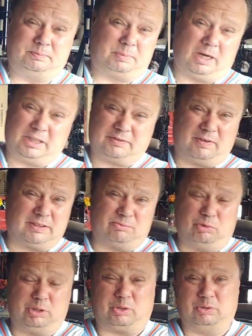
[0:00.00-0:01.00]
But I just found
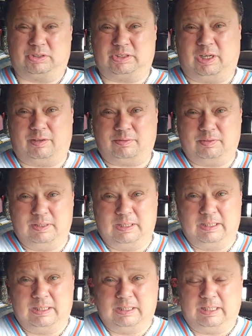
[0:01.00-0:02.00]
some really cool stuff.
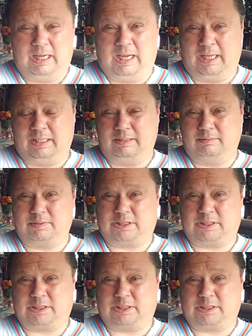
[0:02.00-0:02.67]
And